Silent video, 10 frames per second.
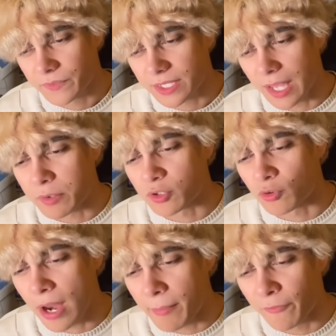That was
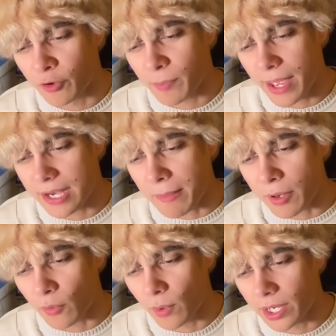right before the
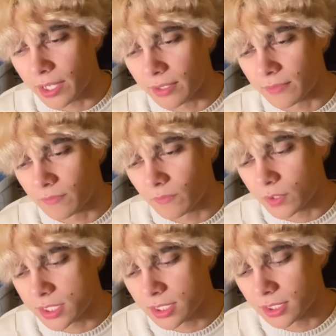pandemic went in,
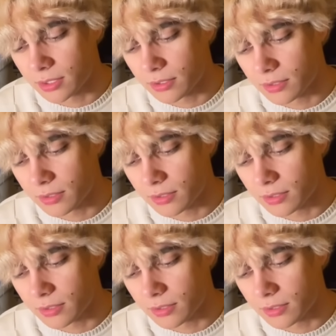wasn't it?